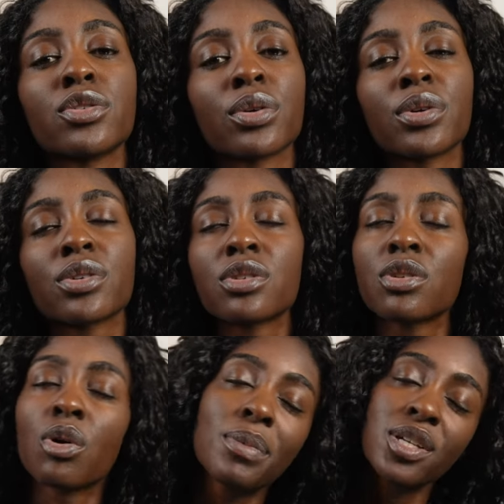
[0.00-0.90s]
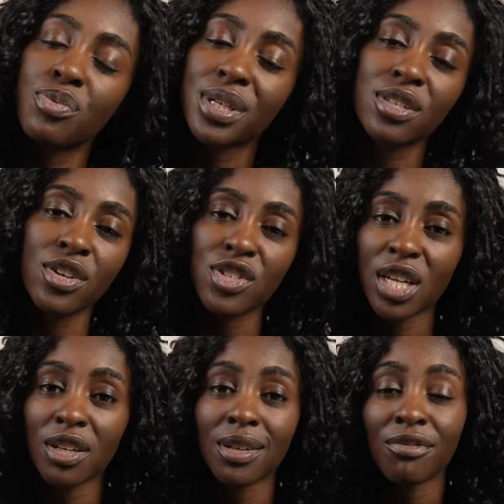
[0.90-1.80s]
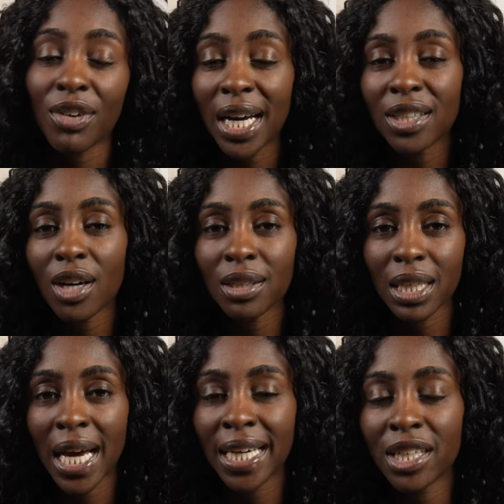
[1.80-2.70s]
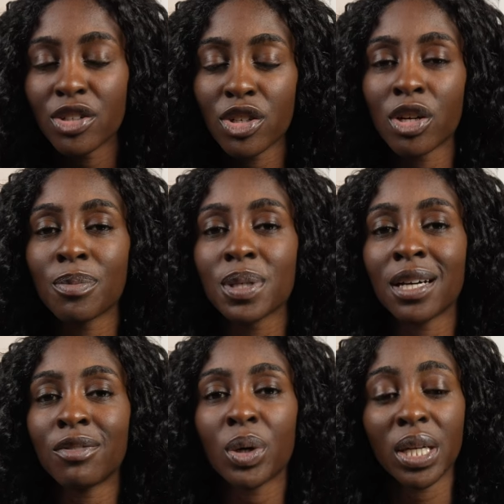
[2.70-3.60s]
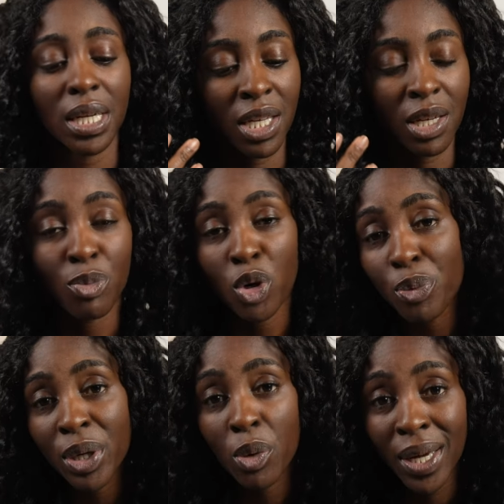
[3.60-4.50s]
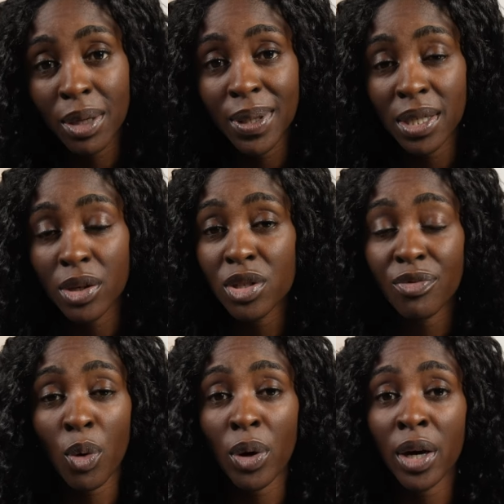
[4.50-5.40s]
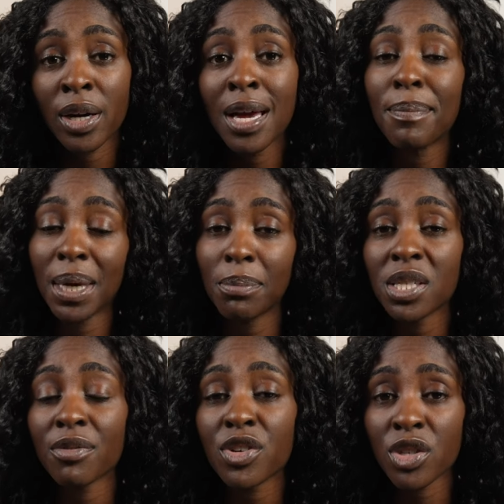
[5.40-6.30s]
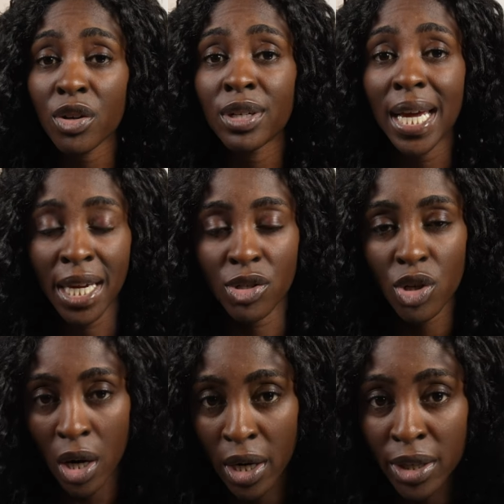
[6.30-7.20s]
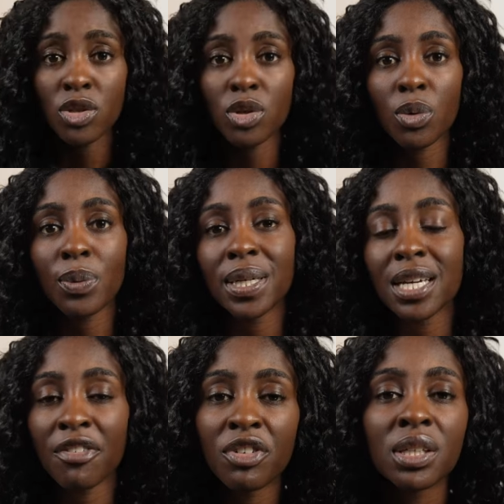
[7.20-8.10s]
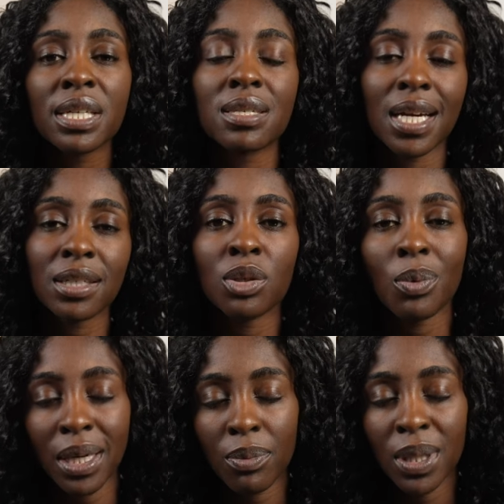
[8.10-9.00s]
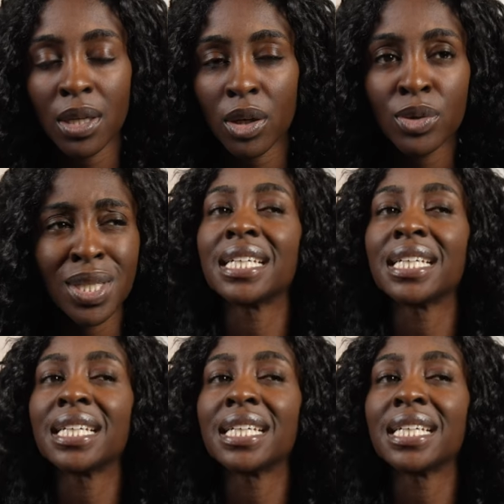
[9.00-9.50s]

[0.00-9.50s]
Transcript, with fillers: So there's so much research that you can find online in terms of what the appropriate wake windows for babies of a certain age are. So we definitely stuck to wake windows.